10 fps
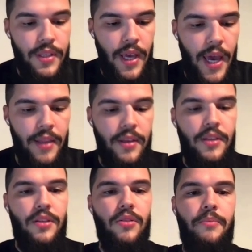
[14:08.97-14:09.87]
And
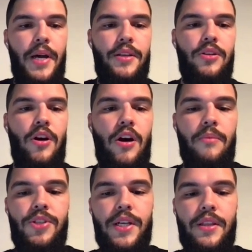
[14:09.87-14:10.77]
in companion
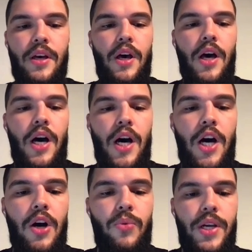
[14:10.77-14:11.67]
object,
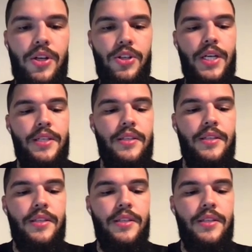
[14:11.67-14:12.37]
we are just